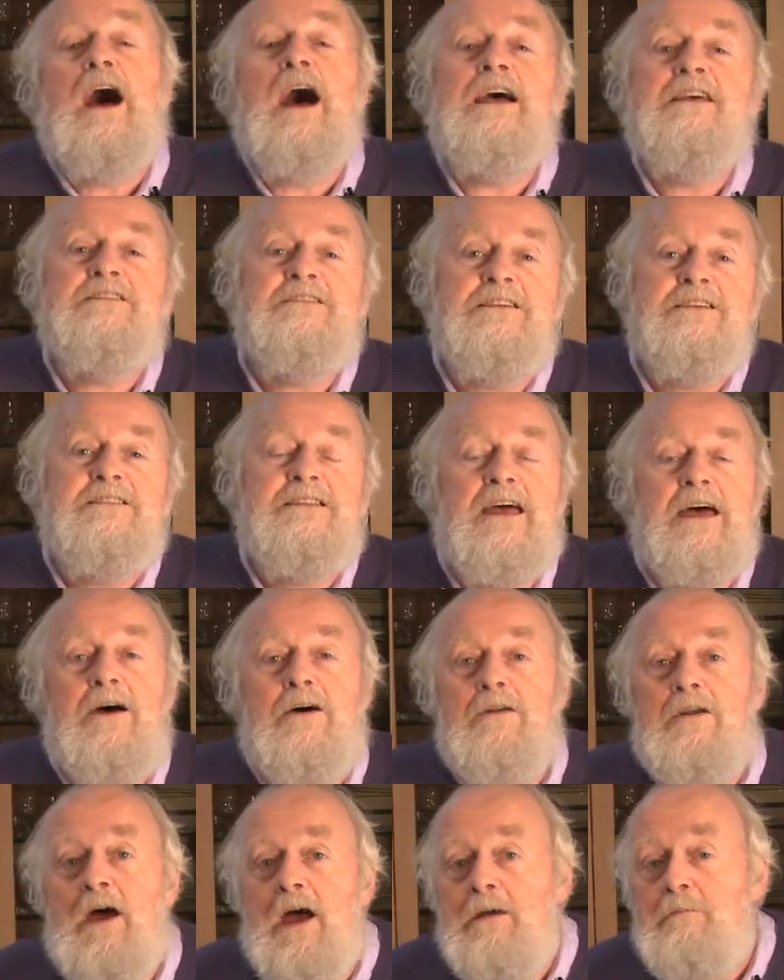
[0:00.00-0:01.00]
I sit
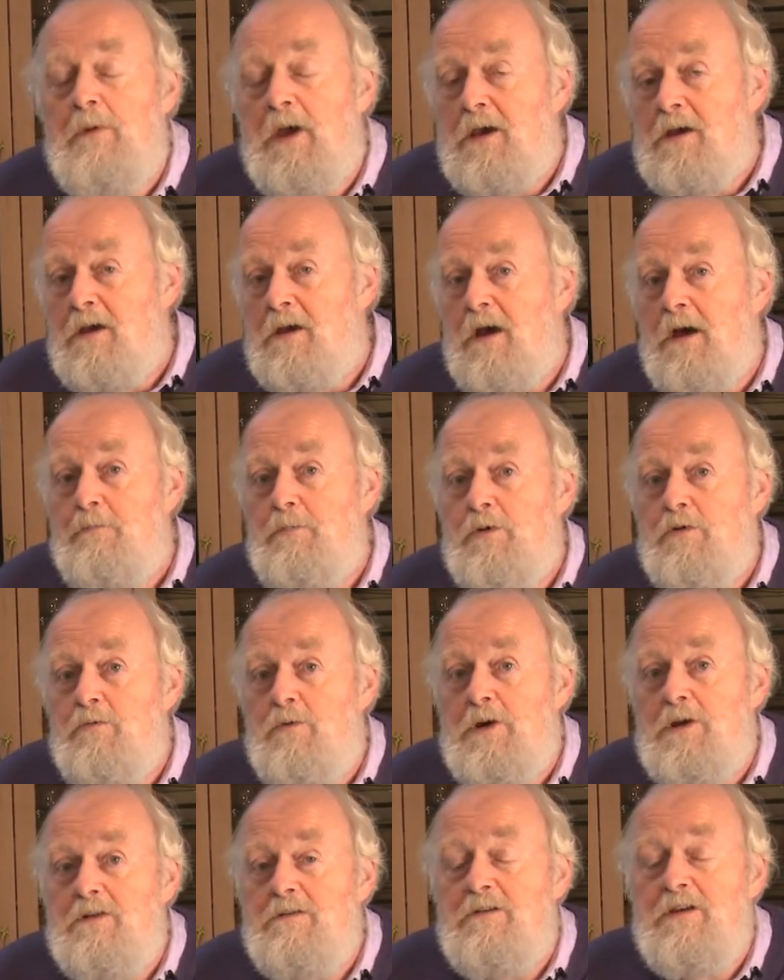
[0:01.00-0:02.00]
down, I make a cup of
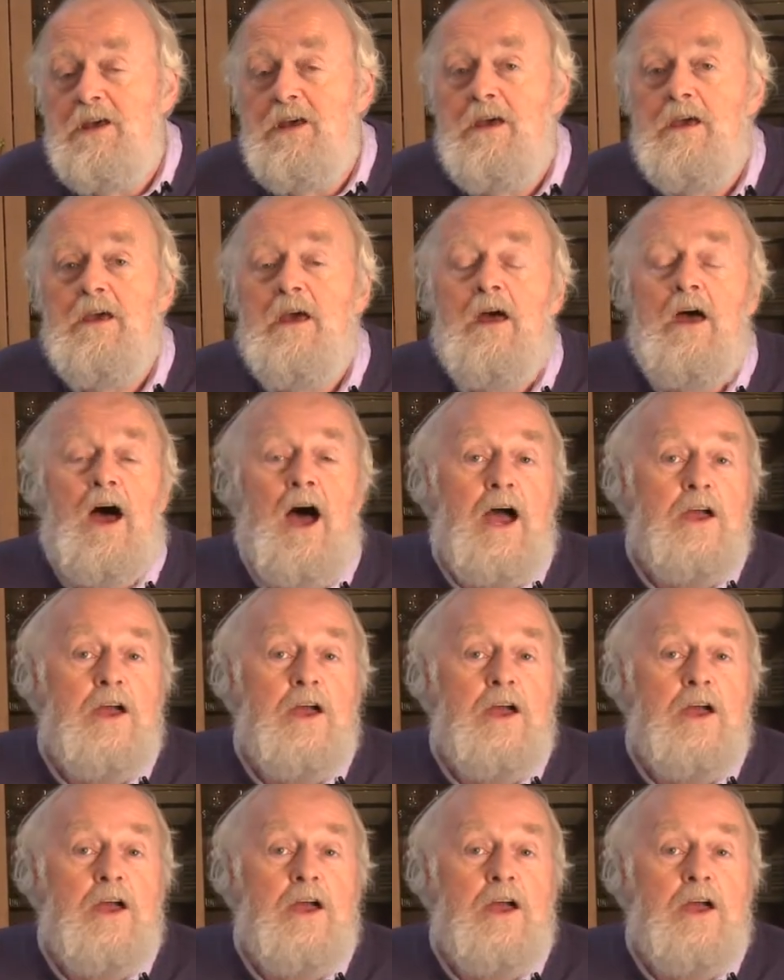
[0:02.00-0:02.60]
green tea,